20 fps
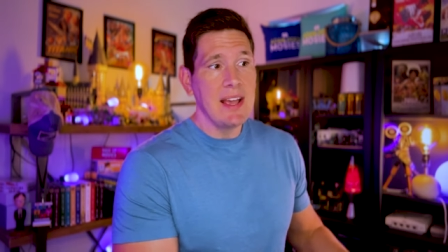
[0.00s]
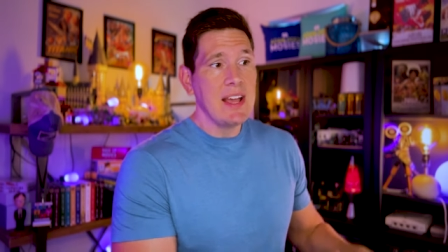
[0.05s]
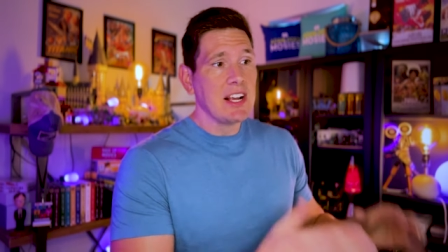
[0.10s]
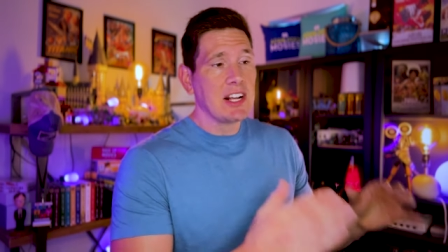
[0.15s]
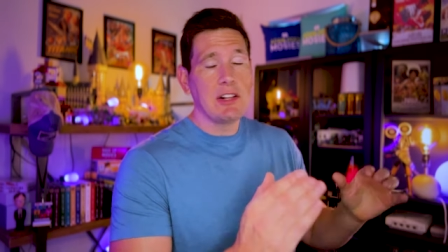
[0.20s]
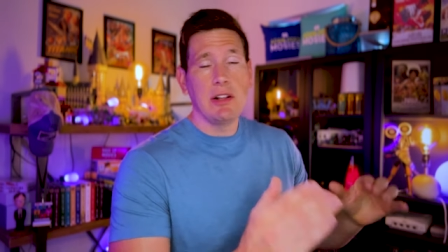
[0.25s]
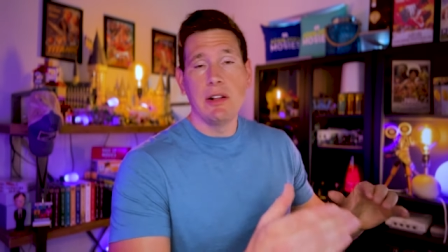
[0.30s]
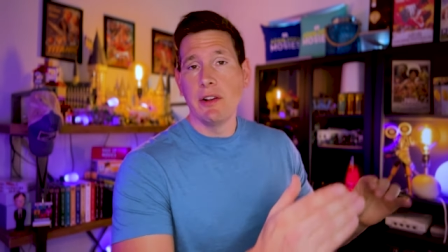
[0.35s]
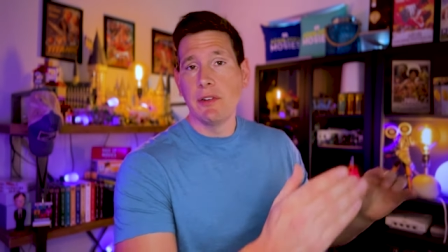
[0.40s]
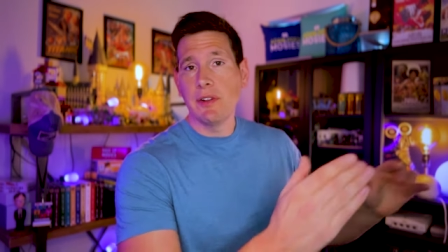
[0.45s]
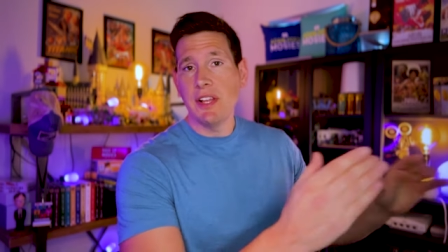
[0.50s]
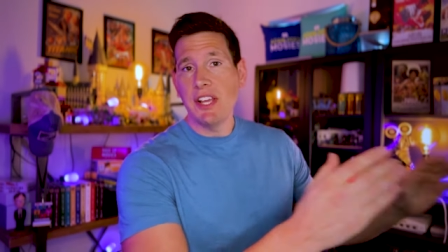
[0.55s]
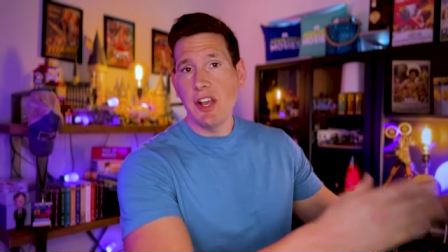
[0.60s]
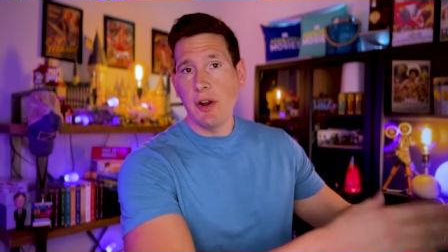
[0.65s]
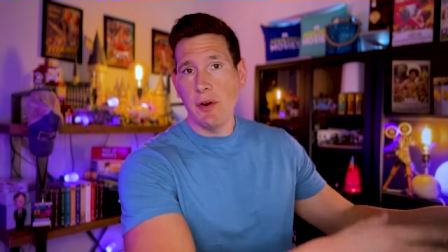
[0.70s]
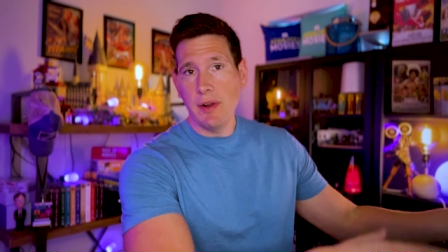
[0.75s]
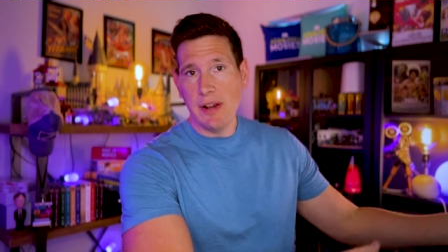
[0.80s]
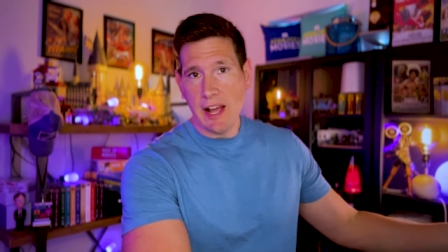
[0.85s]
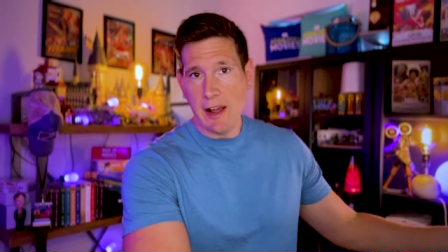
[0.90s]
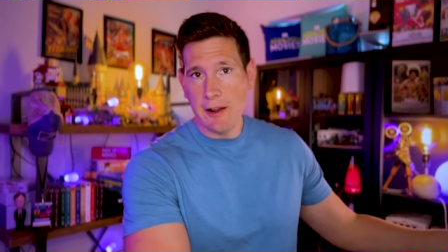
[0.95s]
clearly
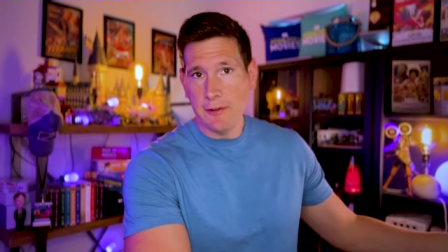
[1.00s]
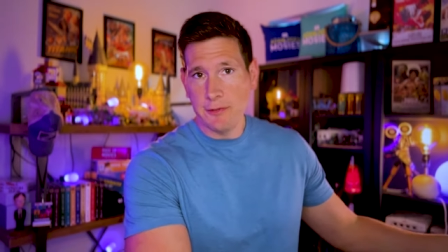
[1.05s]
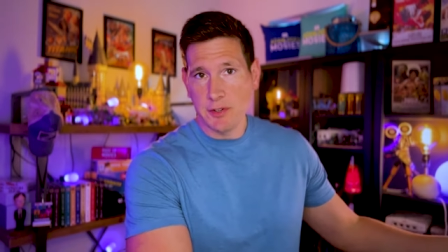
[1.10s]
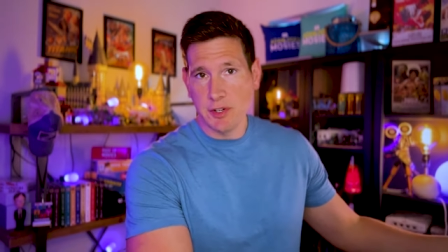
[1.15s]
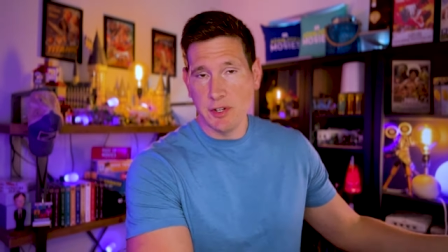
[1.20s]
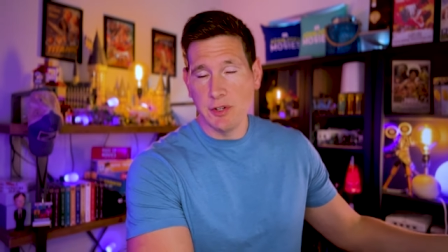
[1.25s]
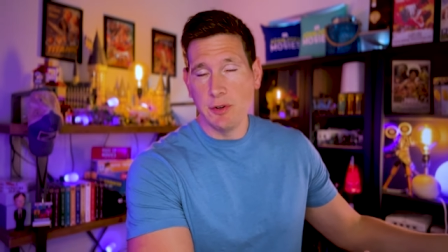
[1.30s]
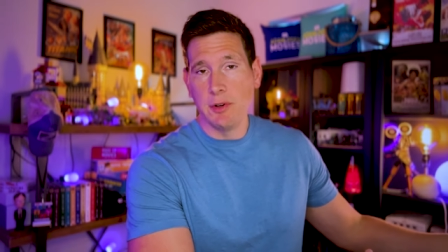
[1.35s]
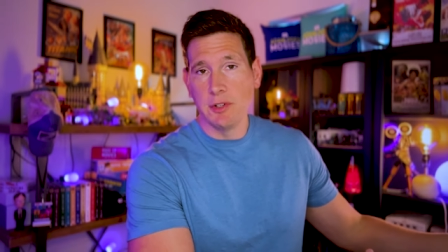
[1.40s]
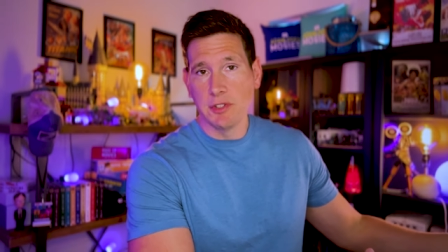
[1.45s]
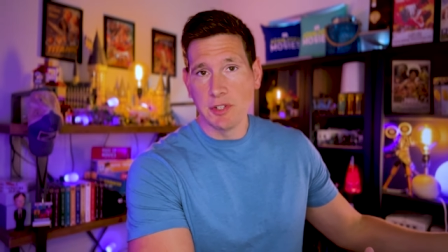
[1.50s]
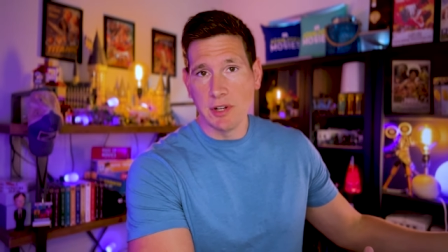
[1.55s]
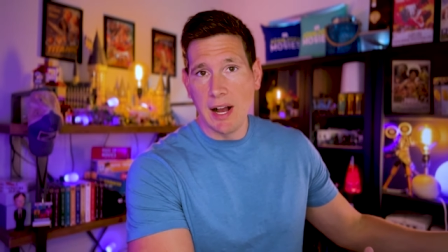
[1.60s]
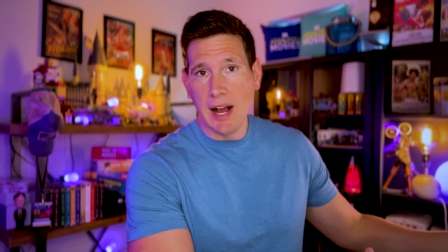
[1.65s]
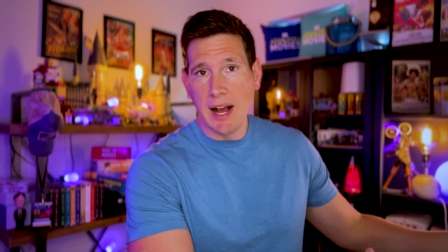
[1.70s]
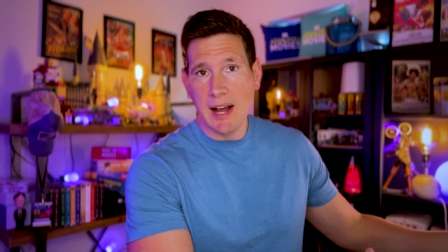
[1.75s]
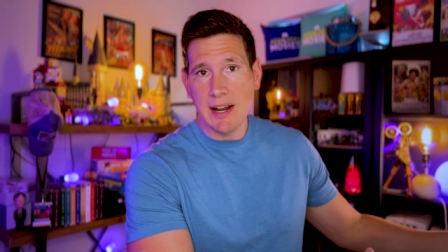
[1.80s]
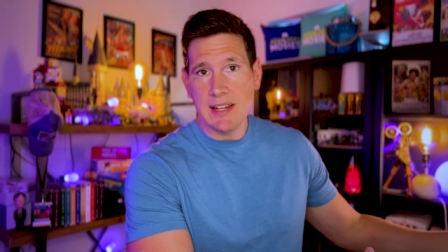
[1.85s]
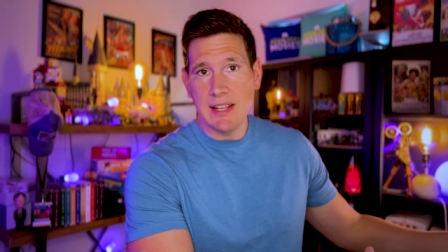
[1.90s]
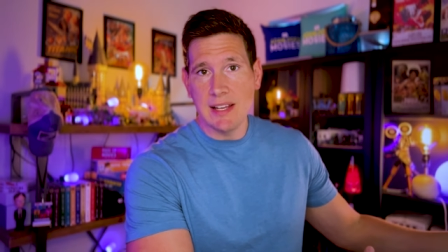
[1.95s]
going after an older
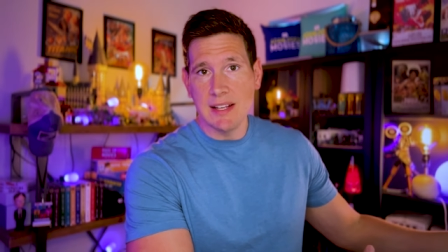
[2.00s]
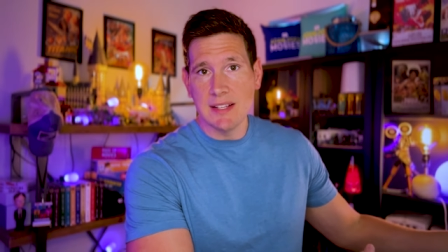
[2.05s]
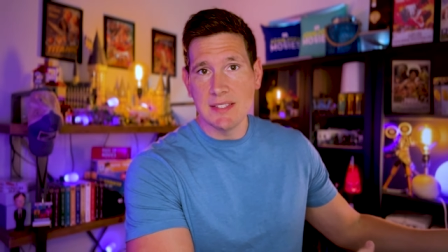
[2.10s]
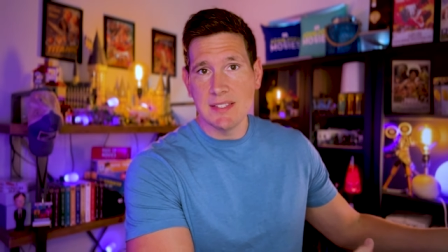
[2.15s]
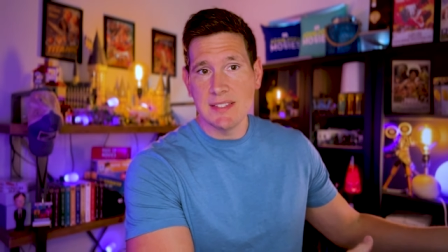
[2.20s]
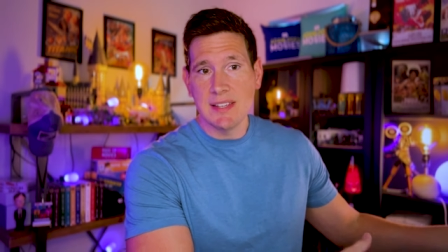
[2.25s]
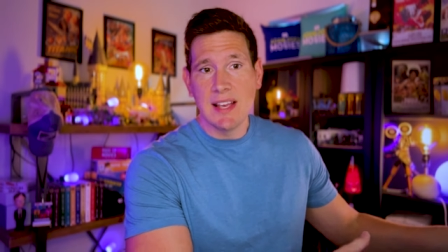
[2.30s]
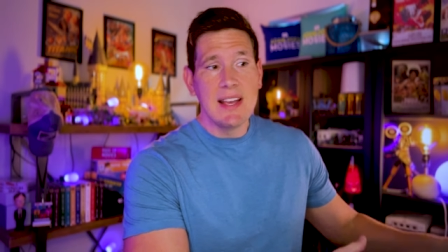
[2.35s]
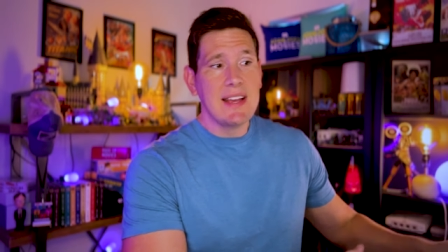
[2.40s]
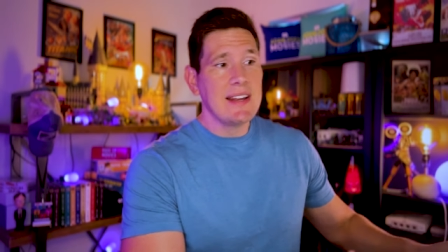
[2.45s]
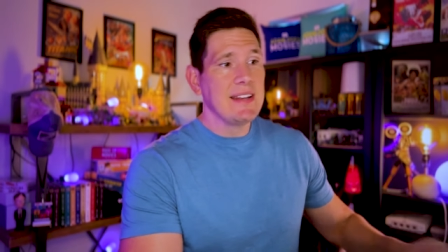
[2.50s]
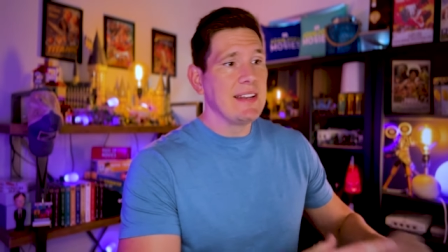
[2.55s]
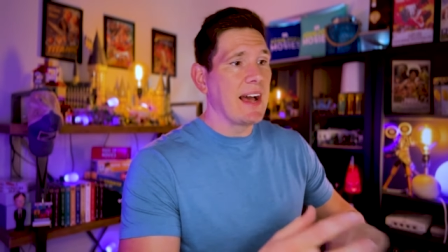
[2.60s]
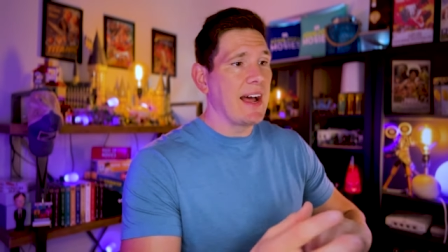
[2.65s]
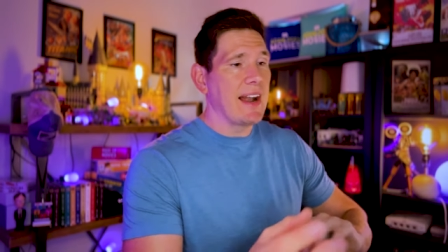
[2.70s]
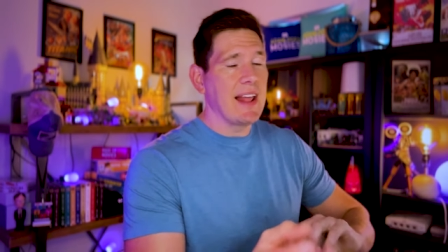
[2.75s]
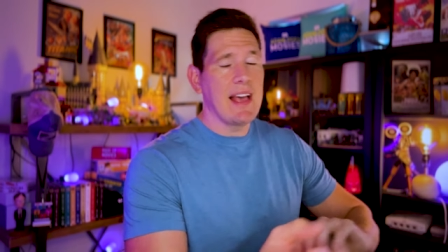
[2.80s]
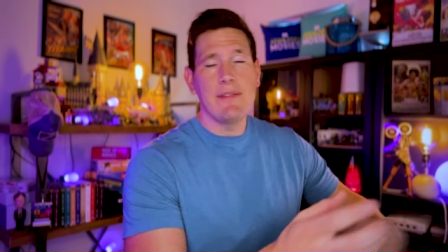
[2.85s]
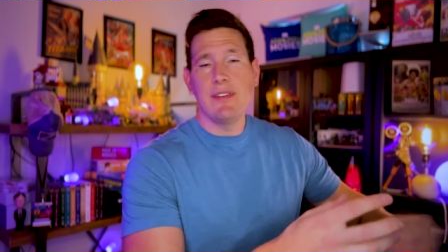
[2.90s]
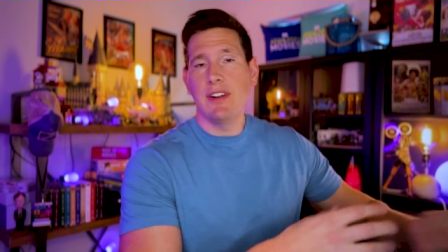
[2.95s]
audience,
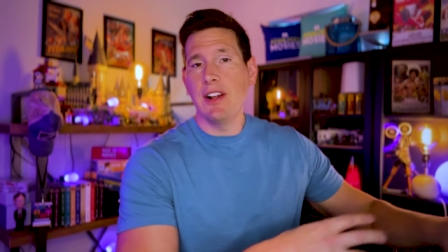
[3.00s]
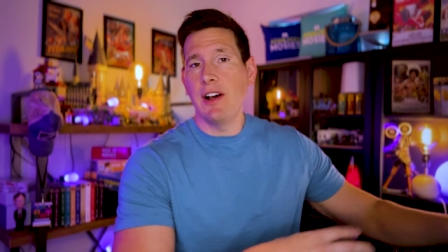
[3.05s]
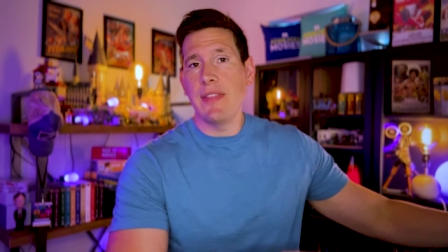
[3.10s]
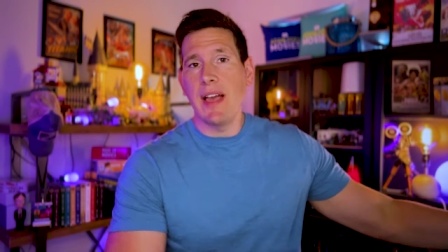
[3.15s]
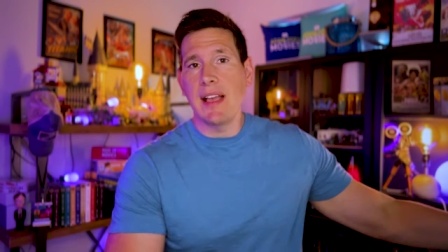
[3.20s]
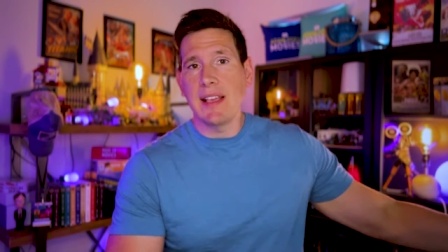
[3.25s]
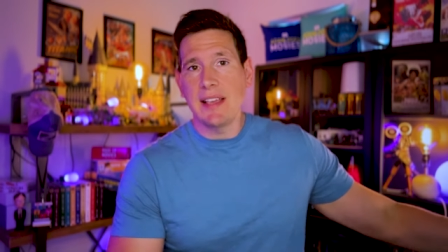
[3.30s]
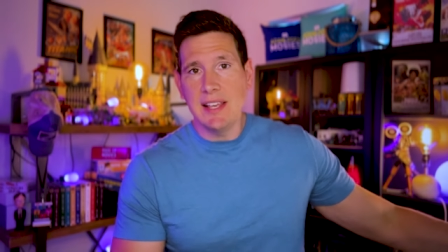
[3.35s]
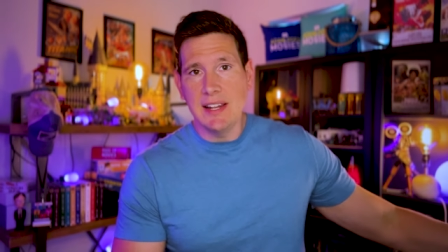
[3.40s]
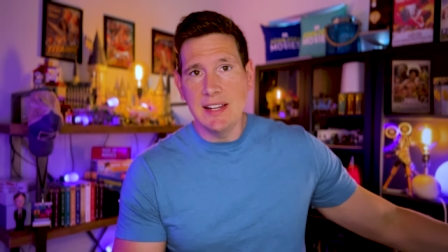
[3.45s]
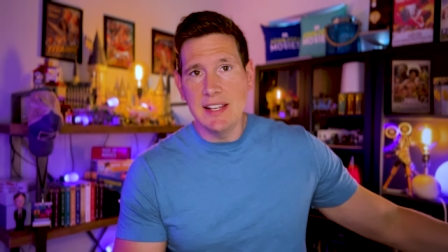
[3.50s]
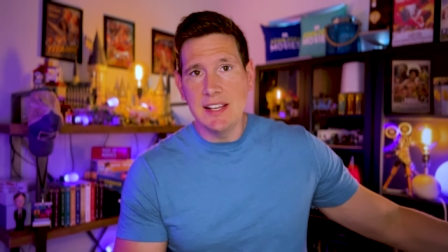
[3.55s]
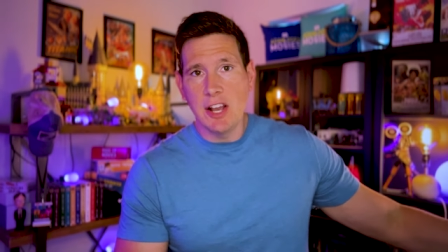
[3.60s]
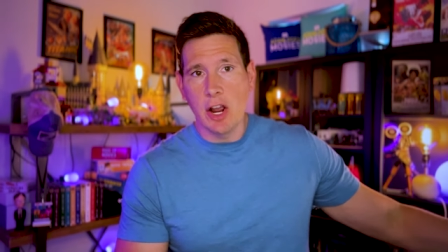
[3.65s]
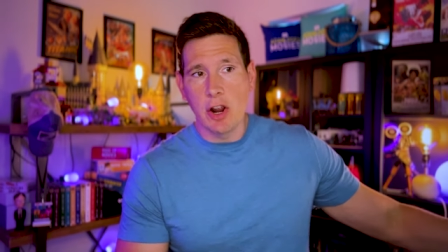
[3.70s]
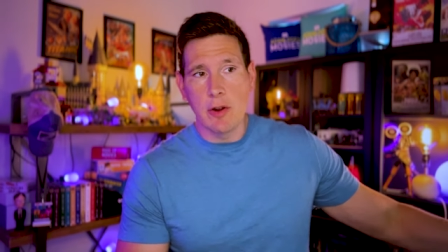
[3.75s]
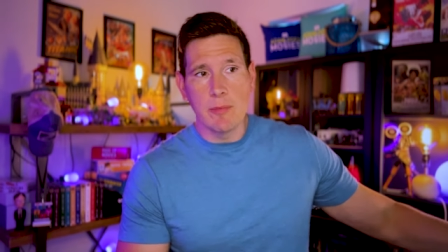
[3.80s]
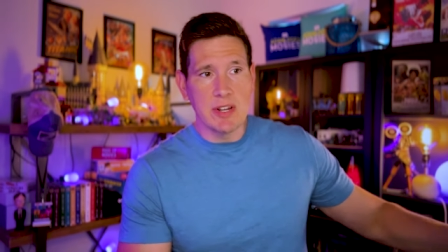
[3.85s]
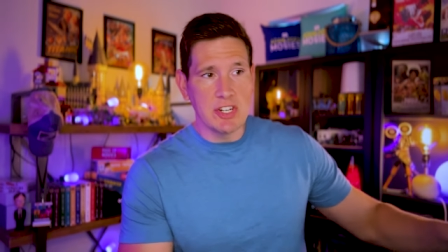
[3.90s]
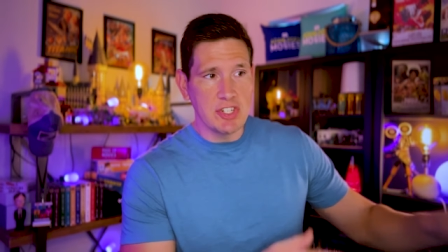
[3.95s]
not having all that kiddie
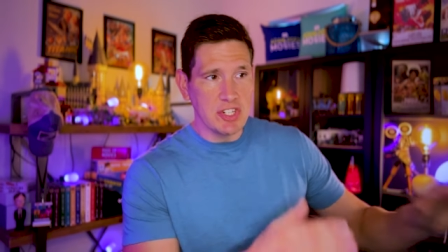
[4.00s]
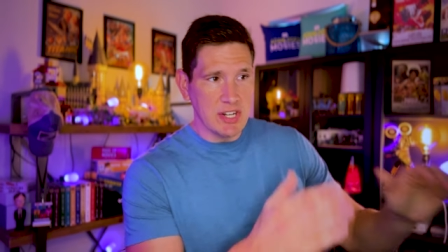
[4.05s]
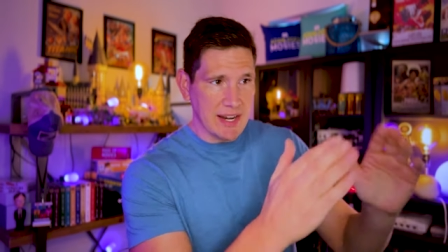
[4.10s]
garbage.